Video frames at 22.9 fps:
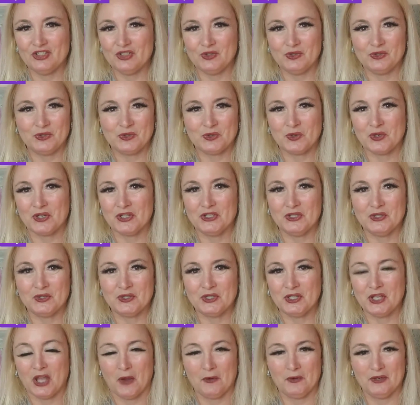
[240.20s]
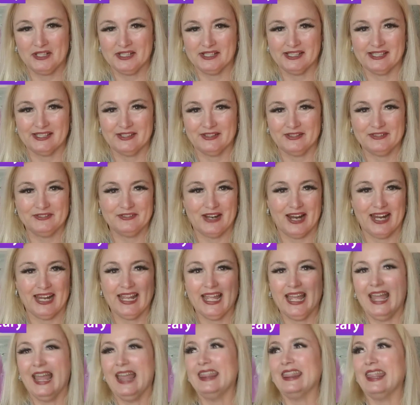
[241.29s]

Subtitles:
shoe store you could go into, right?